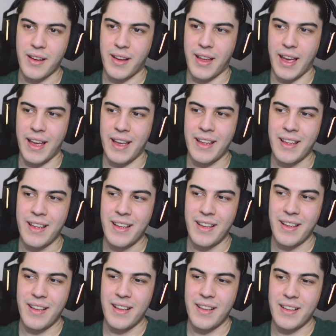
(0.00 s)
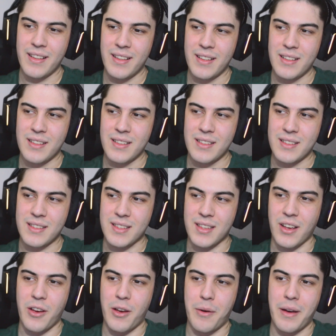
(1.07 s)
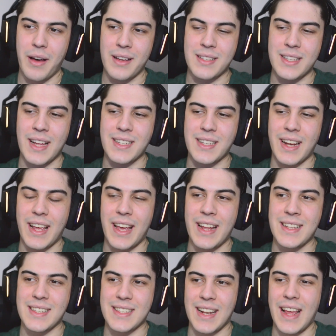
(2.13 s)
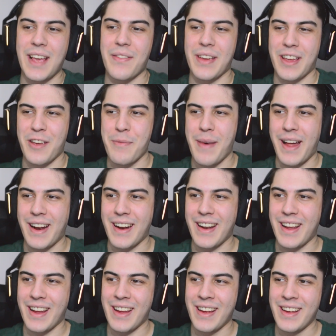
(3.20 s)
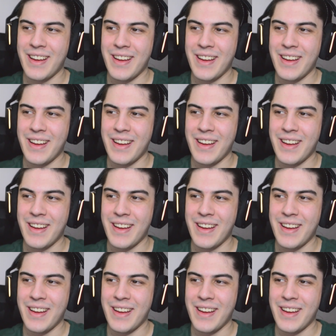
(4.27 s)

Okay. So, essentially enslaving humanity,